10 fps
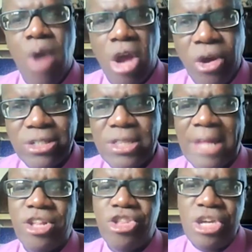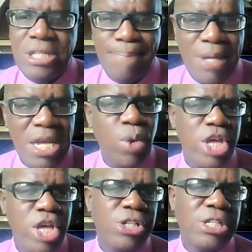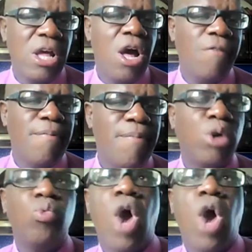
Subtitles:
product, that's the GDP ratios of about